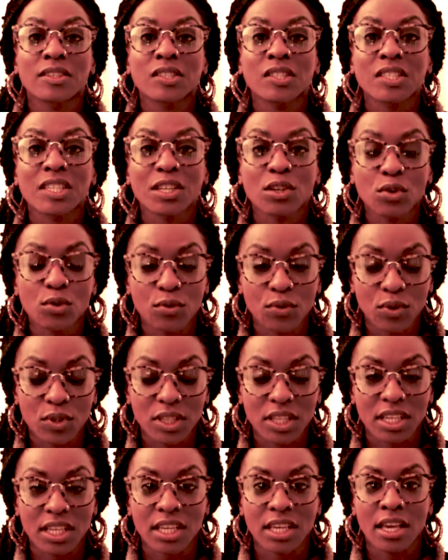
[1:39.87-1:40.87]

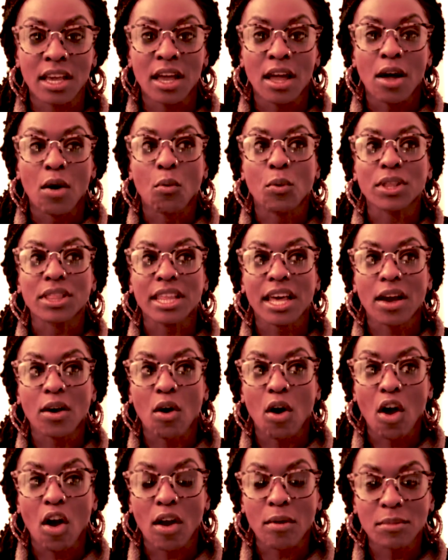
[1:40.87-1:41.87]
skillfully without
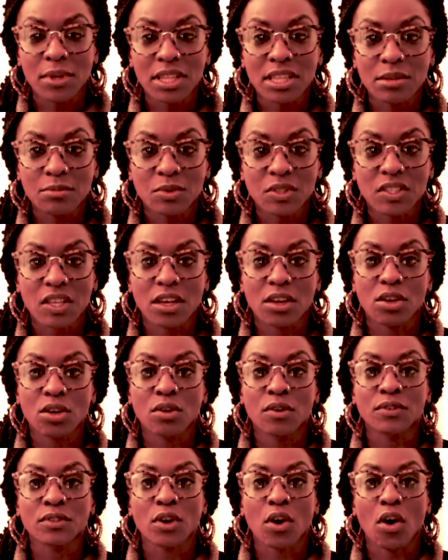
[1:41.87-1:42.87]
harming
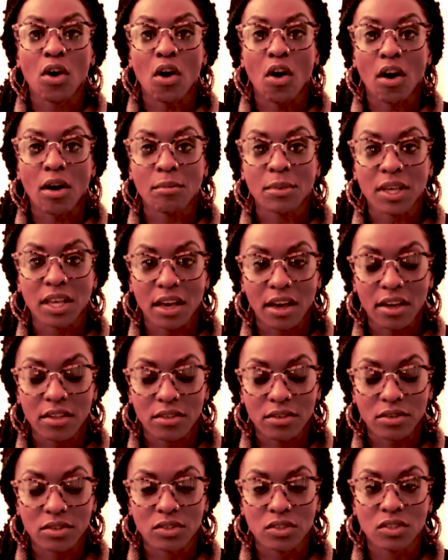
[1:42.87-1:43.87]
themselves or harming
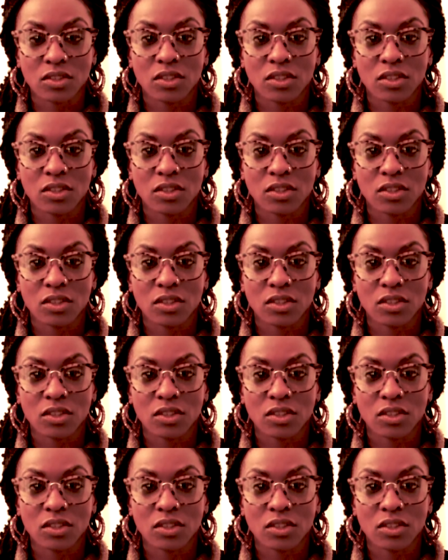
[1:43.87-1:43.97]
others.